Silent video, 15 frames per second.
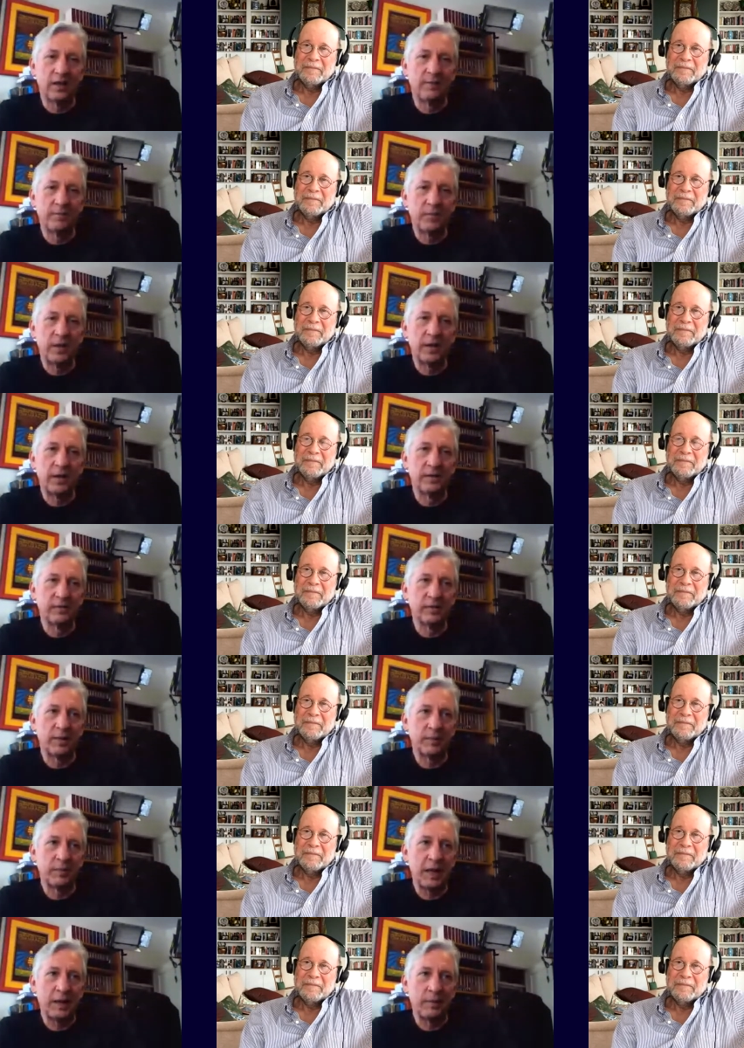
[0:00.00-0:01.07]
Speaker 1: um, and
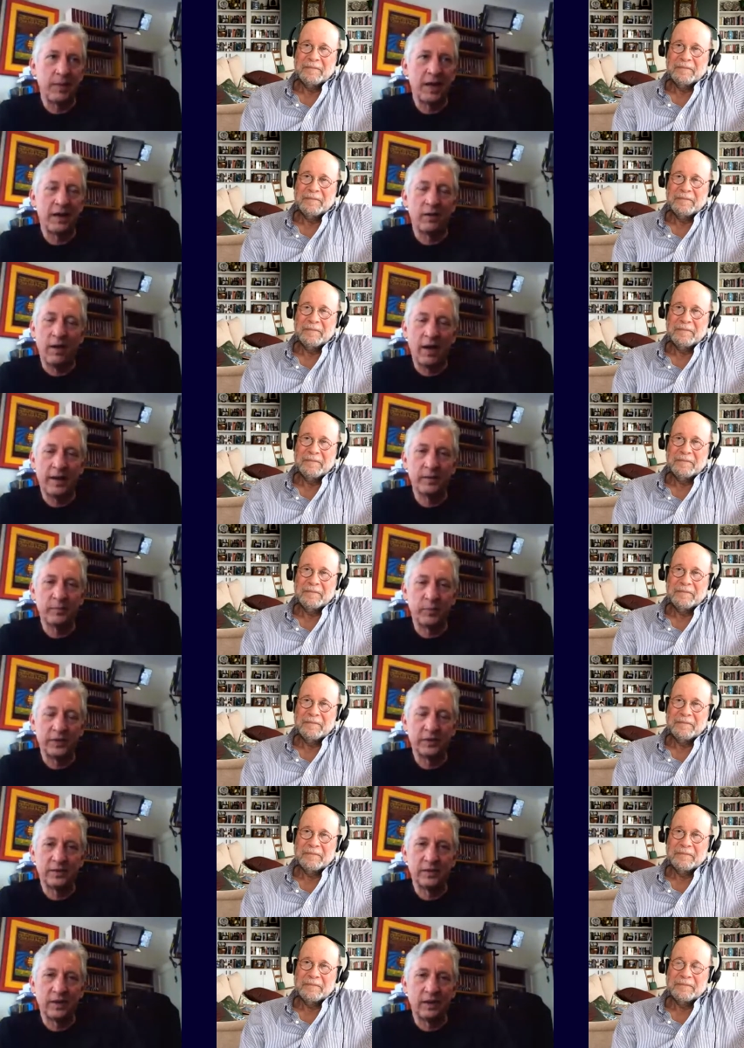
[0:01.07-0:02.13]
I'm getting better at it.
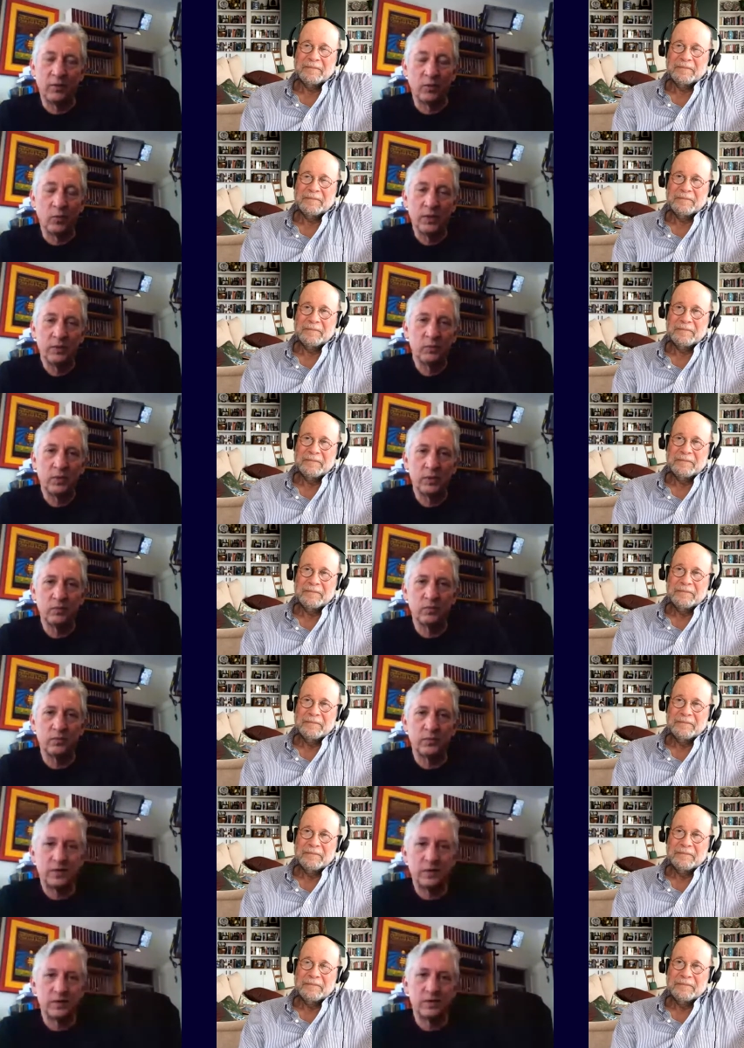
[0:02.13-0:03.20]
But I don't know what what
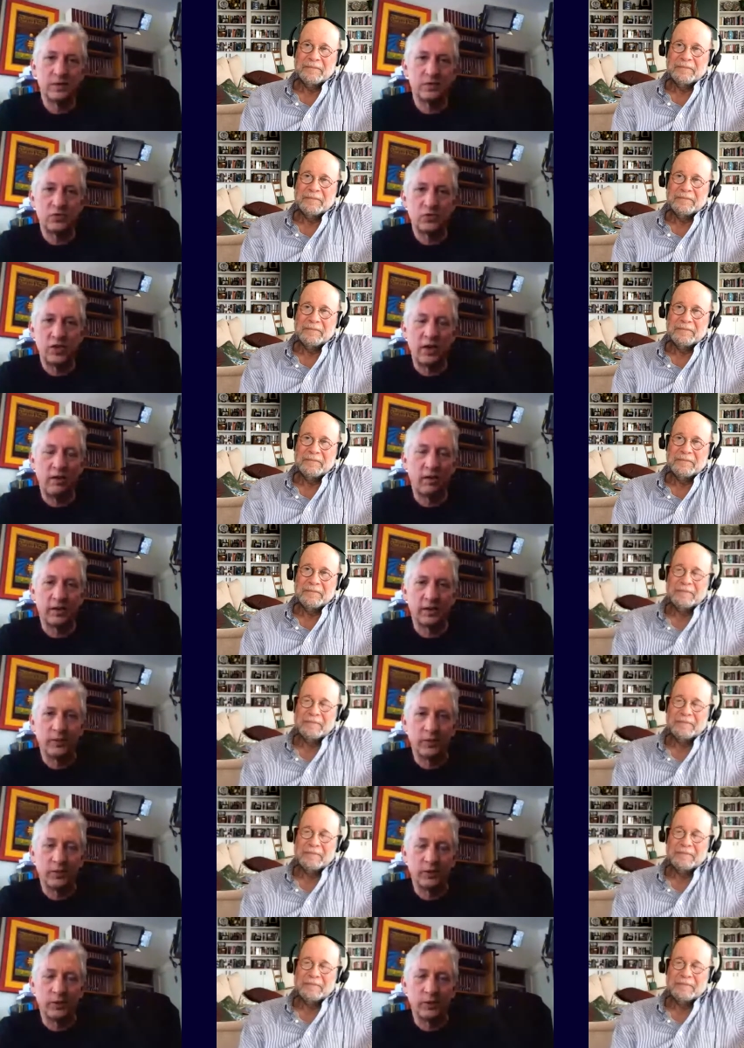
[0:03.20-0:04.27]

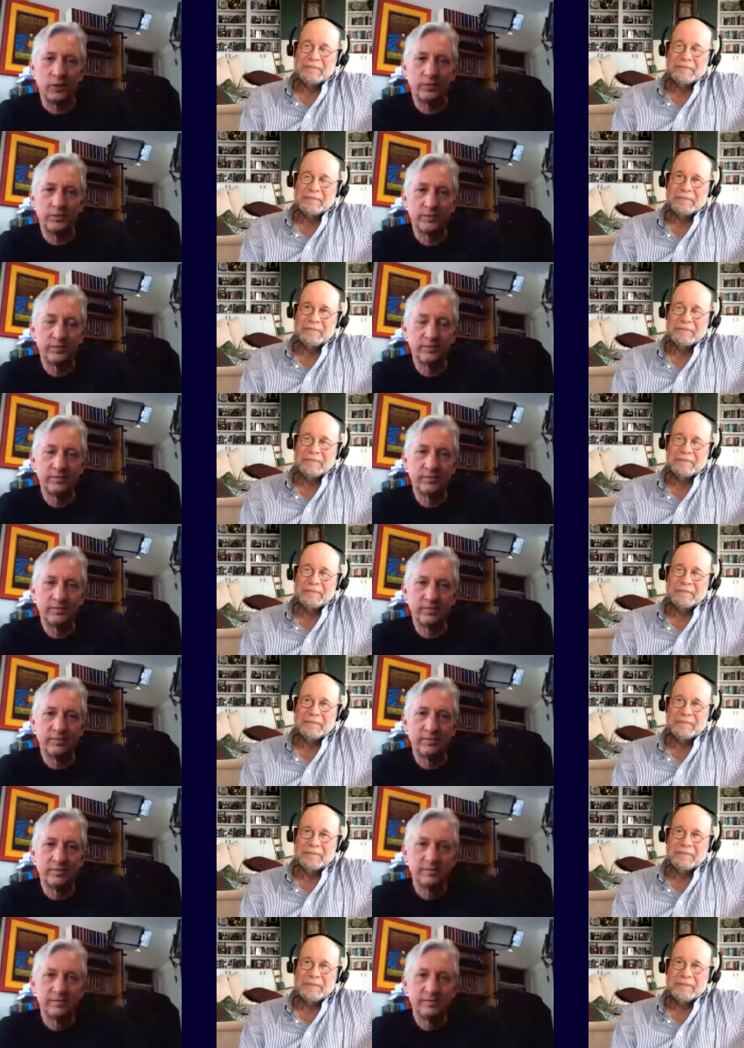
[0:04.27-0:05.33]
generically what do you own?
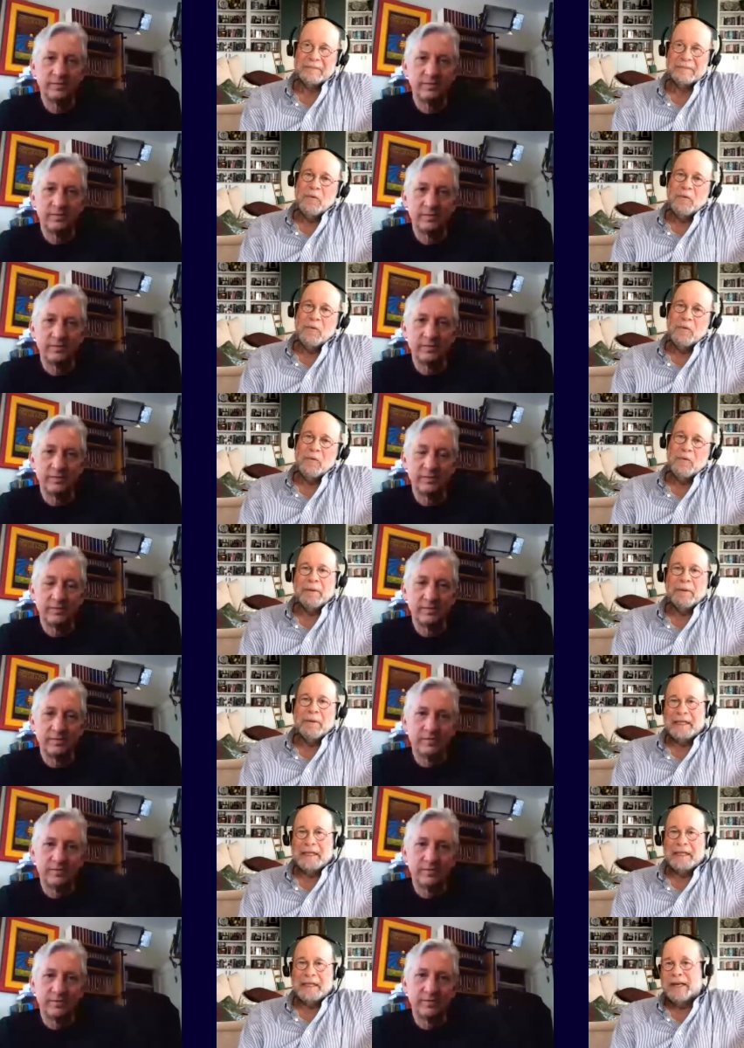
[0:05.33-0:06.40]
Speaker 2: Well, on the bond
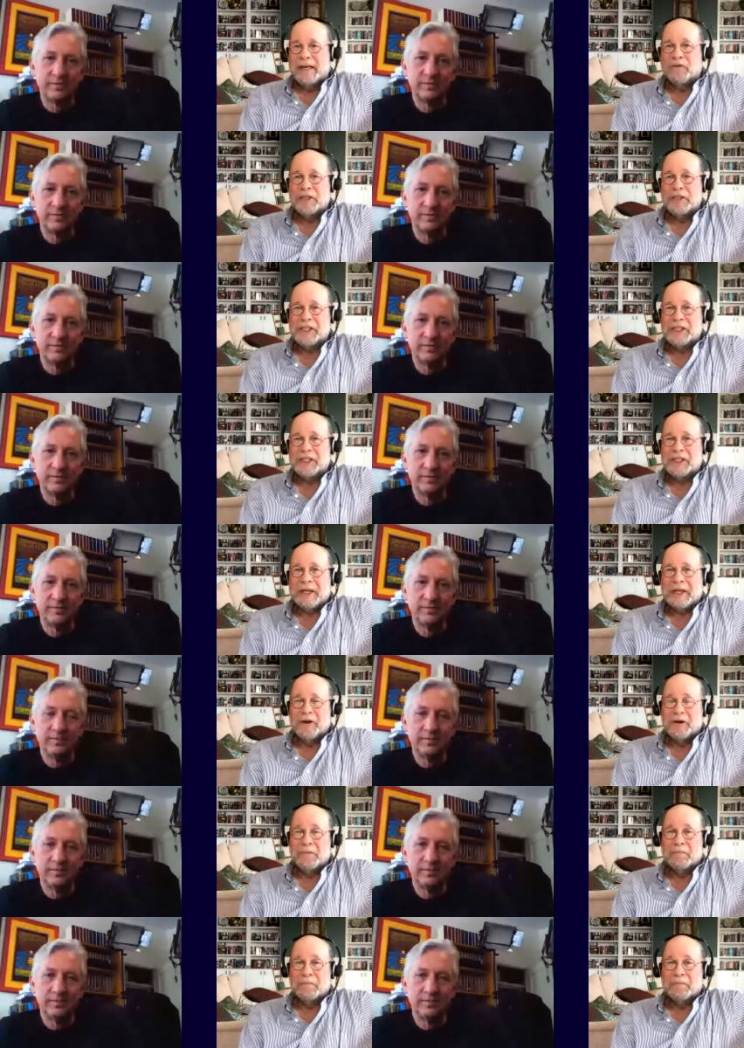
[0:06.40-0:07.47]
side, it's very simple. I
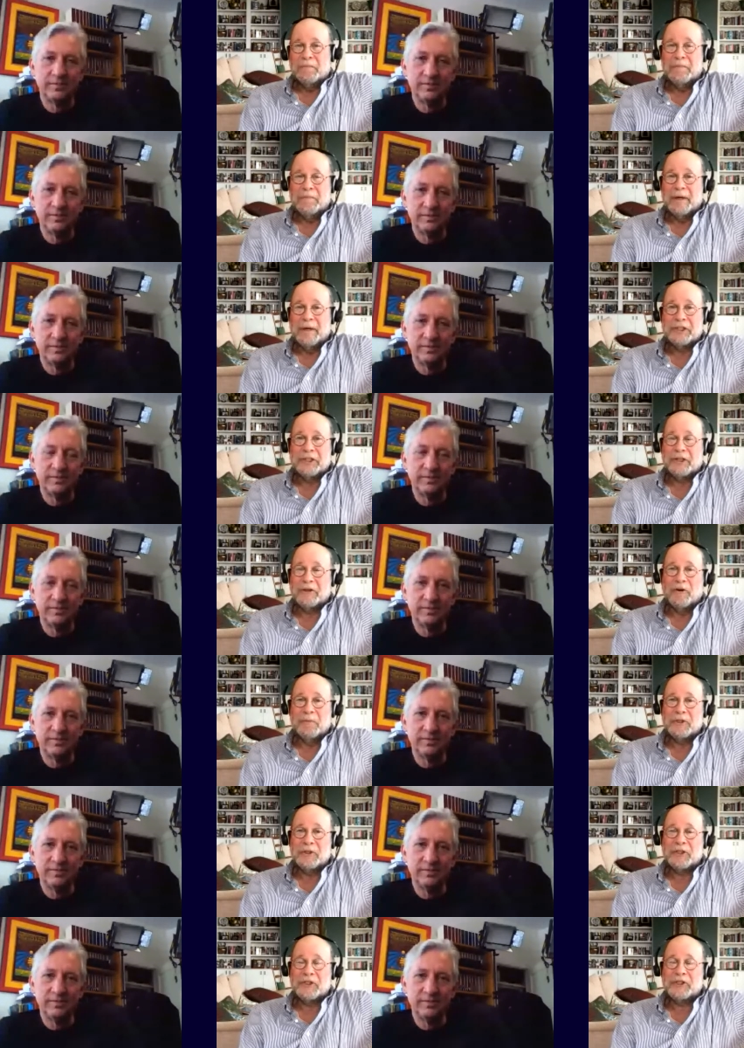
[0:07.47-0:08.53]
own pretty much
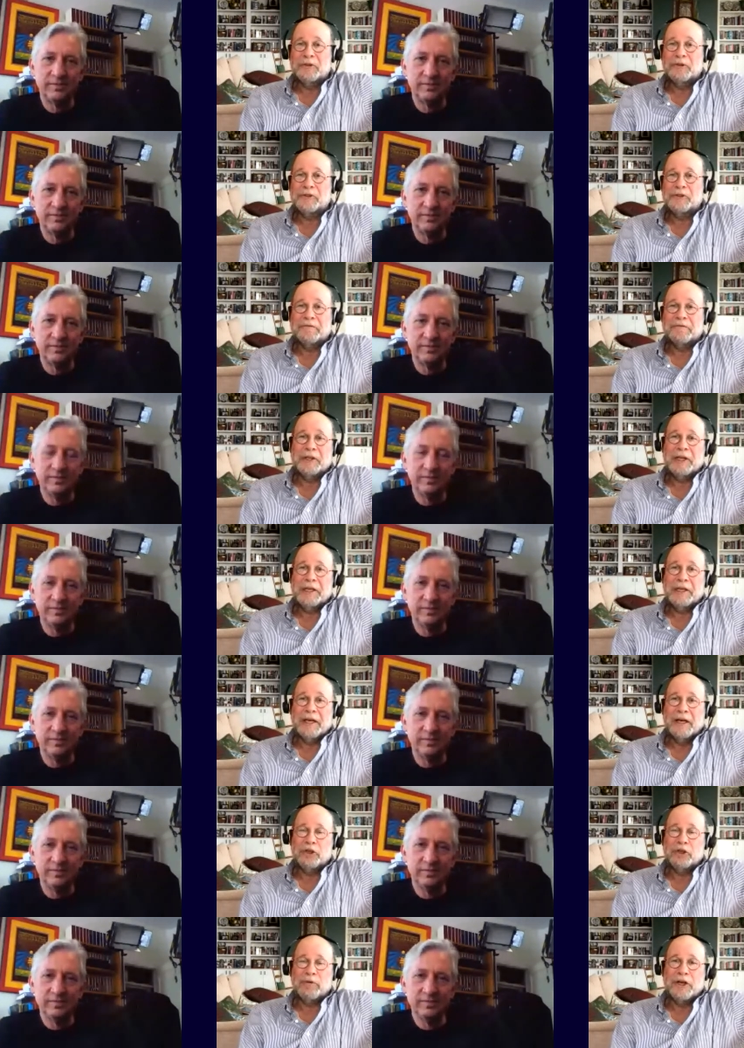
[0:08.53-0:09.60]
almost exclusively uh,
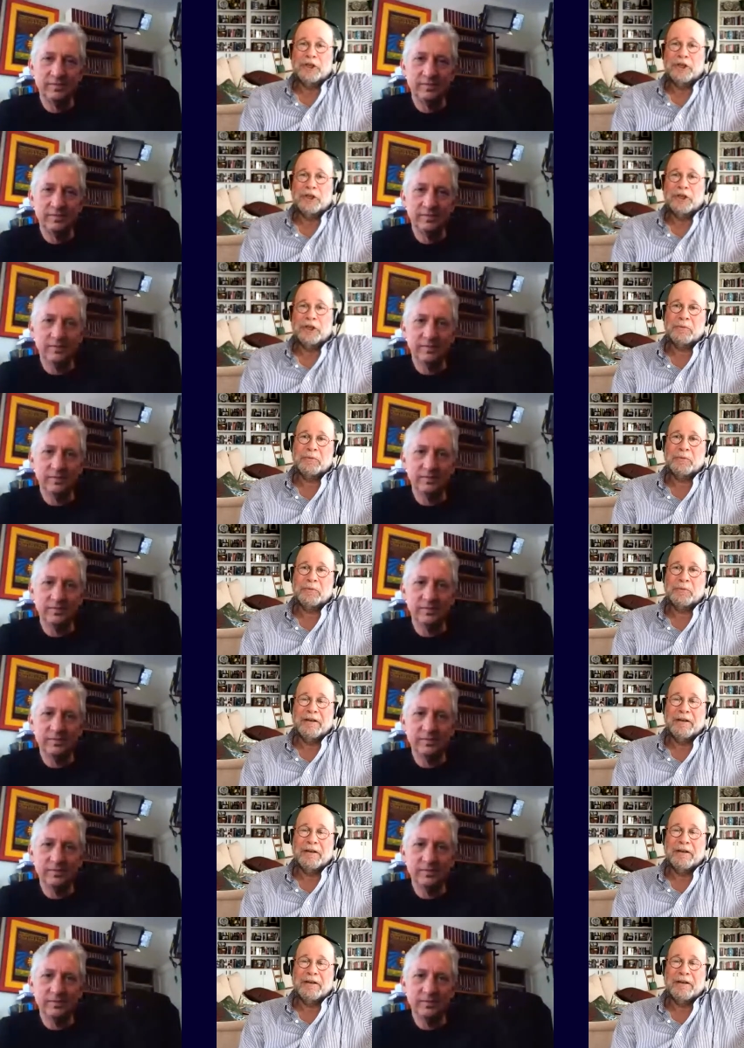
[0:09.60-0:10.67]
treasuries with a bit
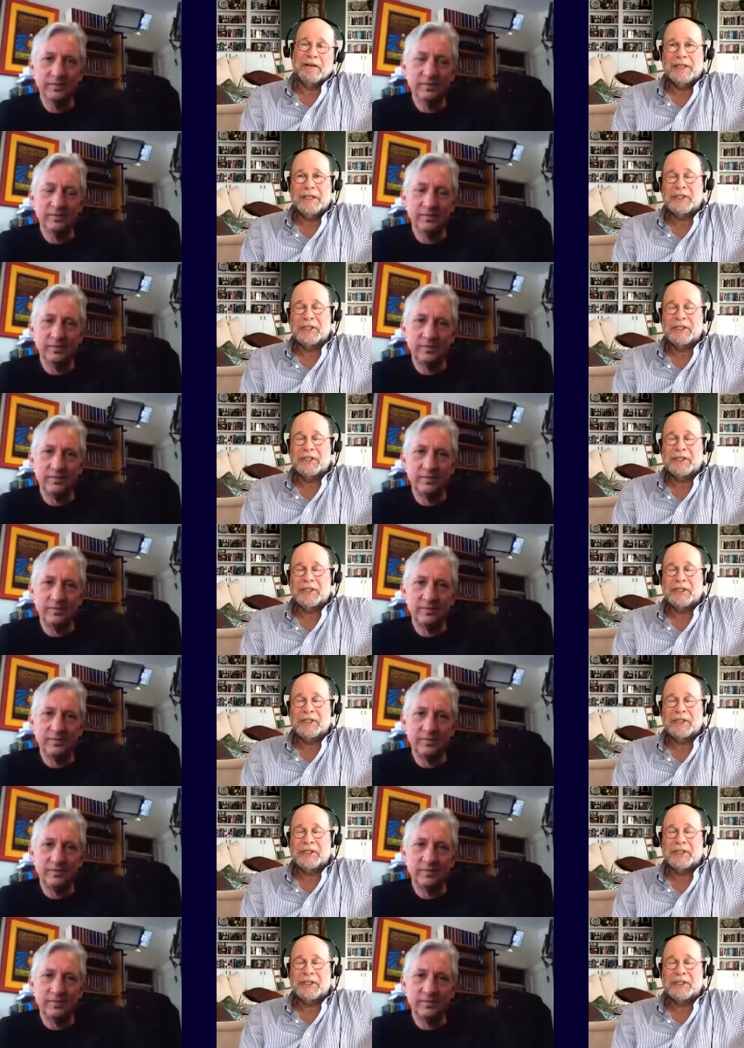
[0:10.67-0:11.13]
of munis